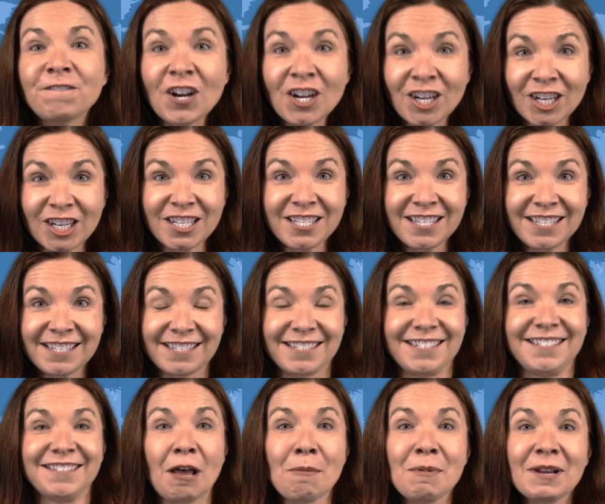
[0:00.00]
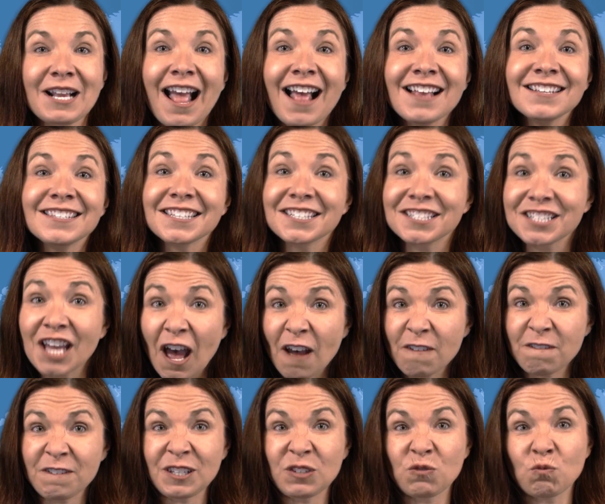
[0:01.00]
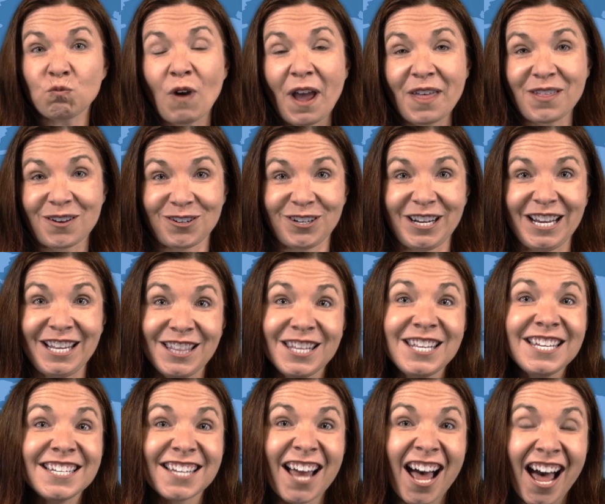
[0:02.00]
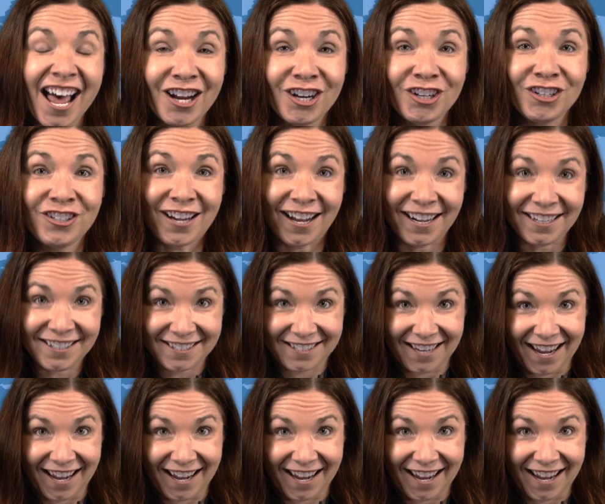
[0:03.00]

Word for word: First, Lubbock has the toughest weather in the entire United